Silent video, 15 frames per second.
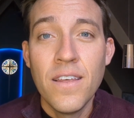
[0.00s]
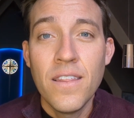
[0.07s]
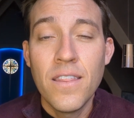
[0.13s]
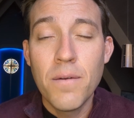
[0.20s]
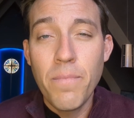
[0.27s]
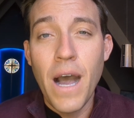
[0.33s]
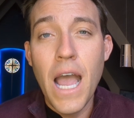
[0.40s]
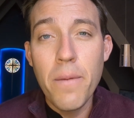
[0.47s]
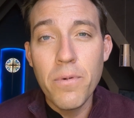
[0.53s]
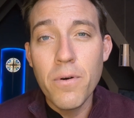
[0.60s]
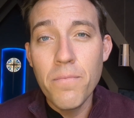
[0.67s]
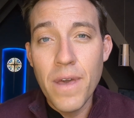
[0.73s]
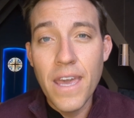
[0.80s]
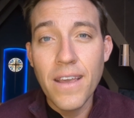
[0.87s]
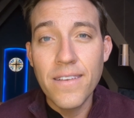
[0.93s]
The Bible
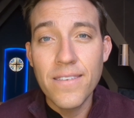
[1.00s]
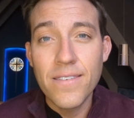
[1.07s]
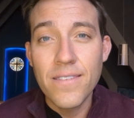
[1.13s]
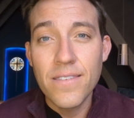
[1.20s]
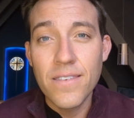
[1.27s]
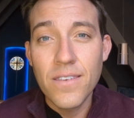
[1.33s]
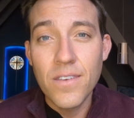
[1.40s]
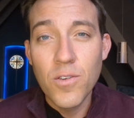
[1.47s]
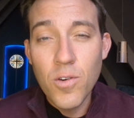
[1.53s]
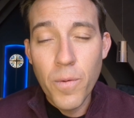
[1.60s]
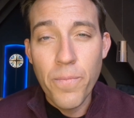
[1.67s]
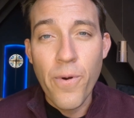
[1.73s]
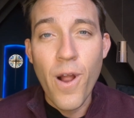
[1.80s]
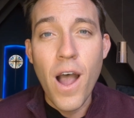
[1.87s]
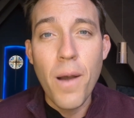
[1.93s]
makes you a
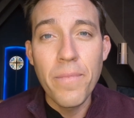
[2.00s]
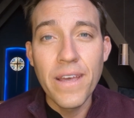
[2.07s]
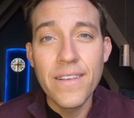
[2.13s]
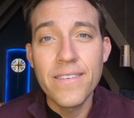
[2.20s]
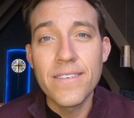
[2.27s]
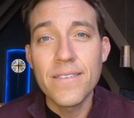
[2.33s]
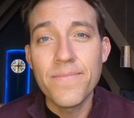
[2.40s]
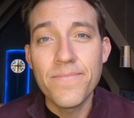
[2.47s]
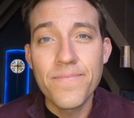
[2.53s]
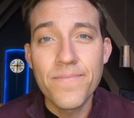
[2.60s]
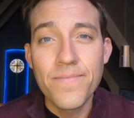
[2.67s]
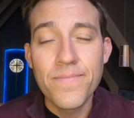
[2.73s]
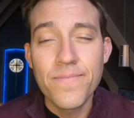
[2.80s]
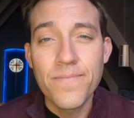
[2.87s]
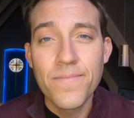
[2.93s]
promise.
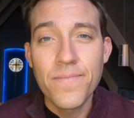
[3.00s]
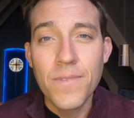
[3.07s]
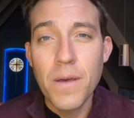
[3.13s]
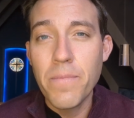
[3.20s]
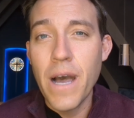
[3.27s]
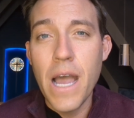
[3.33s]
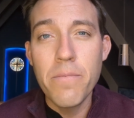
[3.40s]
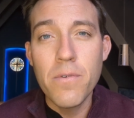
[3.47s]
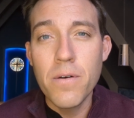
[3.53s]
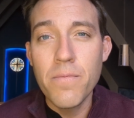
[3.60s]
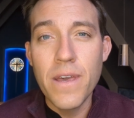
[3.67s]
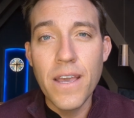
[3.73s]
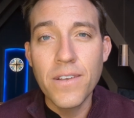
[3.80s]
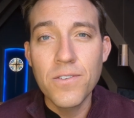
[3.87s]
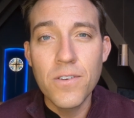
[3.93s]
The Bible
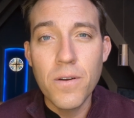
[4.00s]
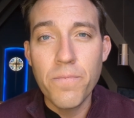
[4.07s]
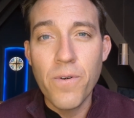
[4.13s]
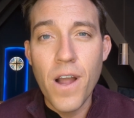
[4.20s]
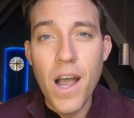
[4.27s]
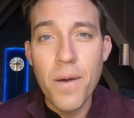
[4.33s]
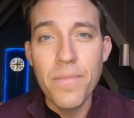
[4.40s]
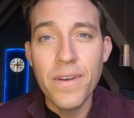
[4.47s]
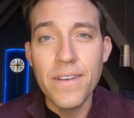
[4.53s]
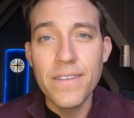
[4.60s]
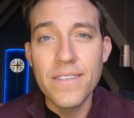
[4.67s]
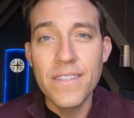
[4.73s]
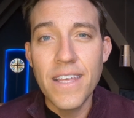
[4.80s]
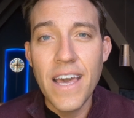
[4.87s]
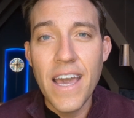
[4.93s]
makes you a
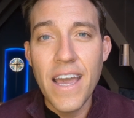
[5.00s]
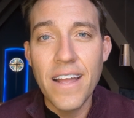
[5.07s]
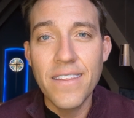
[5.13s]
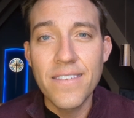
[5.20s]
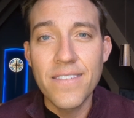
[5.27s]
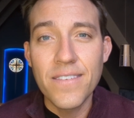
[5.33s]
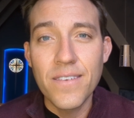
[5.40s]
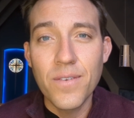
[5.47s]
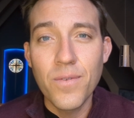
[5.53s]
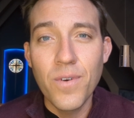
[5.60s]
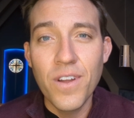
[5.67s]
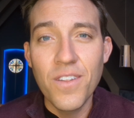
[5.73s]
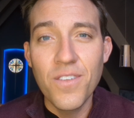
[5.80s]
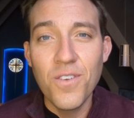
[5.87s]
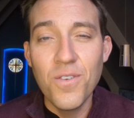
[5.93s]
promise that
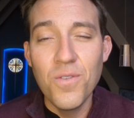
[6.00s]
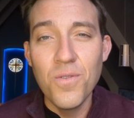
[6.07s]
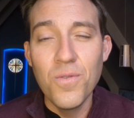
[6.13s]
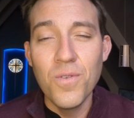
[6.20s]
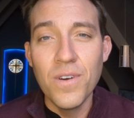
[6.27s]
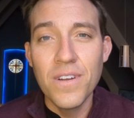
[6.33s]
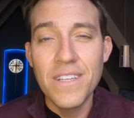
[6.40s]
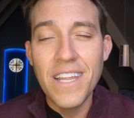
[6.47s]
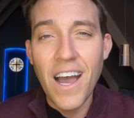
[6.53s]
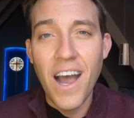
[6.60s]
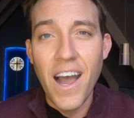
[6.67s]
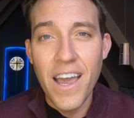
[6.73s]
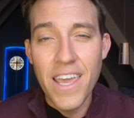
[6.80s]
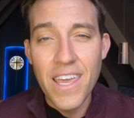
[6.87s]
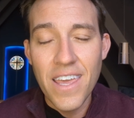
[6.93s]
when you
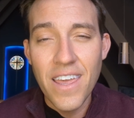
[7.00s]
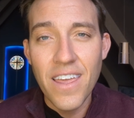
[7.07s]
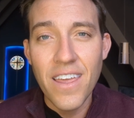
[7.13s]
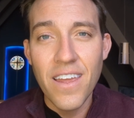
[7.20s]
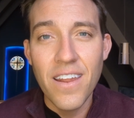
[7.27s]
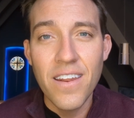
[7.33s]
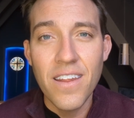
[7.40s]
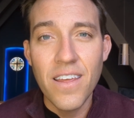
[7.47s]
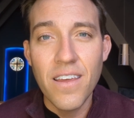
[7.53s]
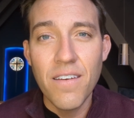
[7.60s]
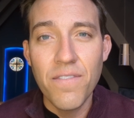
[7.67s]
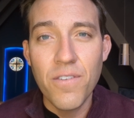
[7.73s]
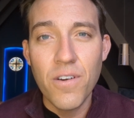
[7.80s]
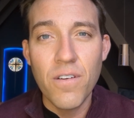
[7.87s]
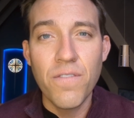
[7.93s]
die and
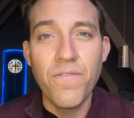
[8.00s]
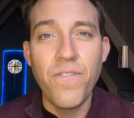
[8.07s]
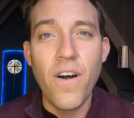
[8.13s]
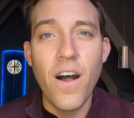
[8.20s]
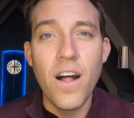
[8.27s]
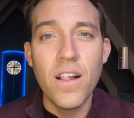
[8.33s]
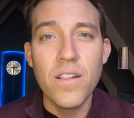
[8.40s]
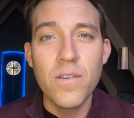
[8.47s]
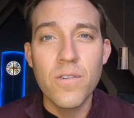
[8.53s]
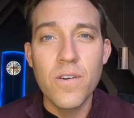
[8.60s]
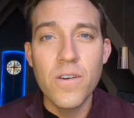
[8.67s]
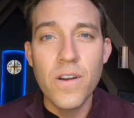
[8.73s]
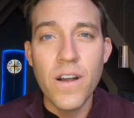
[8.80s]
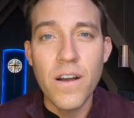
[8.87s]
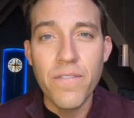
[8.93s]
if you're a
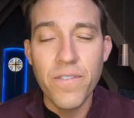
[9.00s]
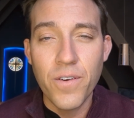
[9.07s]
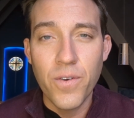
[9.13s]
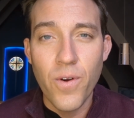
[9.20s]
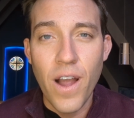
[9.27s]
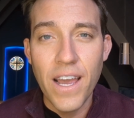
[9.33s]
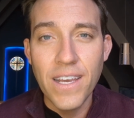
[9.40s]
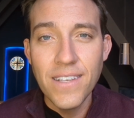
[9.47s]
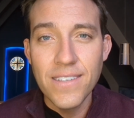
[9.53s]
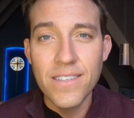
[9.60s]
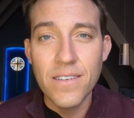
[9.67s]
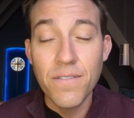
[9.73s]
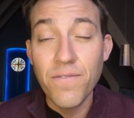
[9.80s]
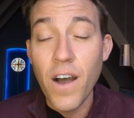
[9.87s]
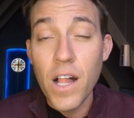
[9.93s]
follower of
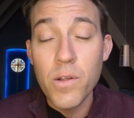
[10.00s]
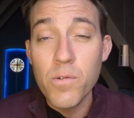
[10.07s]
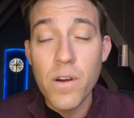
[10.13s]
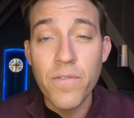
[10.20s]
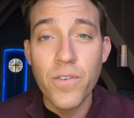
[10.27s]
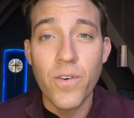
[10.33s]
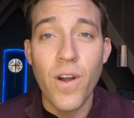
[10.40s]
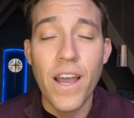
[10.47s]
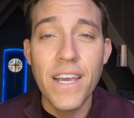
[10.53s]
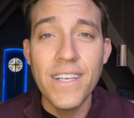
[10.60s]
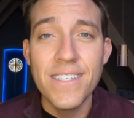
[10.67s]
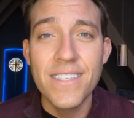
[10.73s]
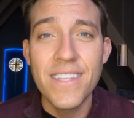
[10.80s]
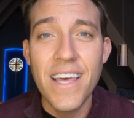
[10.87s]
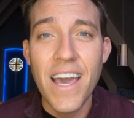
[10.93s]
Christ, a follower of
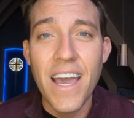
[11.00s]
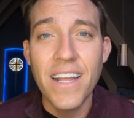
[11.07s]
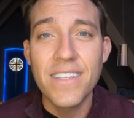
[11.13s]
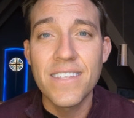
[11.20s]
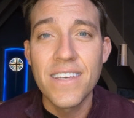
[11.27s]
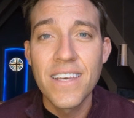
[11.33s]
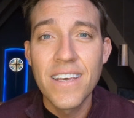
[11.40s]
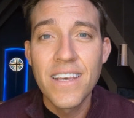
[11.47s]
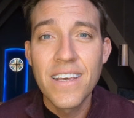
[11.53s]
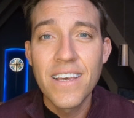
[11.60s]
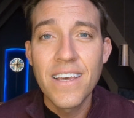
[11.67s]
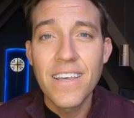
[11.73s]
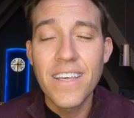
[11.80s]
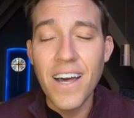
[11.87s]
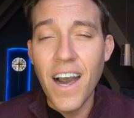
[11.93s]
Christ that
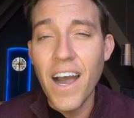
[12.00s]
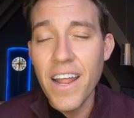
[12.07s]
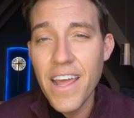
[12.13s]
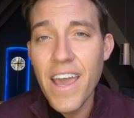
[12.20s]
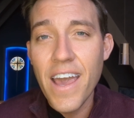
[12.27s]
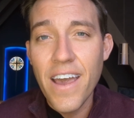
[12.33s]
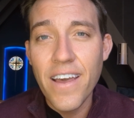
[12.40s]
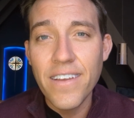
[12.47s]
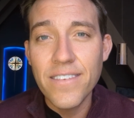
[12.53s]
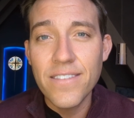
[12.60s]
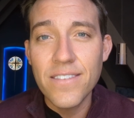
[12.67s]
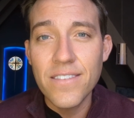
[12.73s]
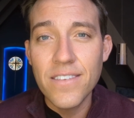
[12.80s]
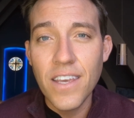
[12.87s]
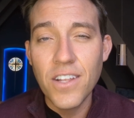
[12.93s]
God
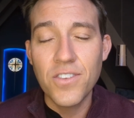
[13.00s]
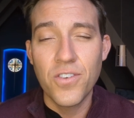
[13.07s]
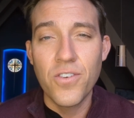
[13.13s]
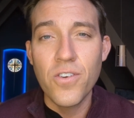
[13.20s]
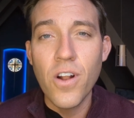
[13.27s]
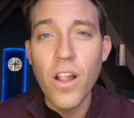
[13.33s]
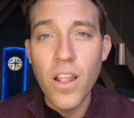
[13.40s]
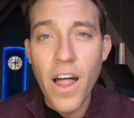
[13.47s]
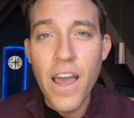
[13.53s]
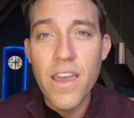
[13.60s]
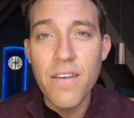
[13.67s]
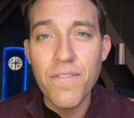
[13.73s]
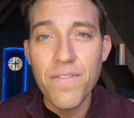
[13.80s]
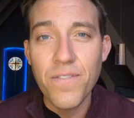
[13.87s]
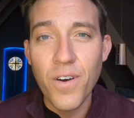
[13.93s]
has eternal
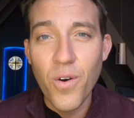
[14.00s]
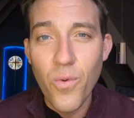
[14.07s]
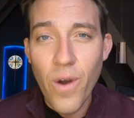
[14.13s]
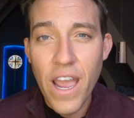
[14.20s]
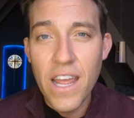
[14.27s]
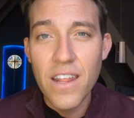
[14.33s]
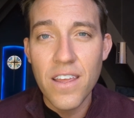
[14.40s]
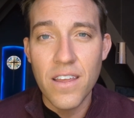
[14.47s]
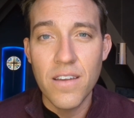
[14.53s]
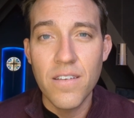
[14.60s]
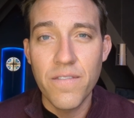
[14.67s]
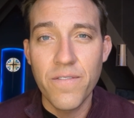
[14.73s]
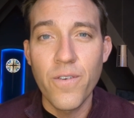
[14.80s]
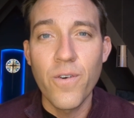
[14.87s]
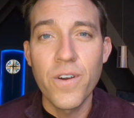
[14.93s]
life awaiting
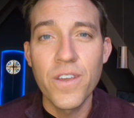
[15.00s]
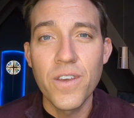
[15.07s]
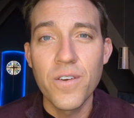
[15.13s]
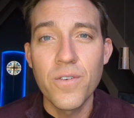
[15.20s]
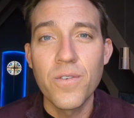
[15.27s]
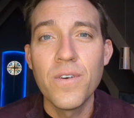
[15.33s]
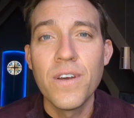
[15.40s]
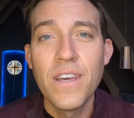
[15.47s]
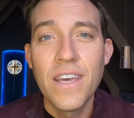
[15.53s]
for you.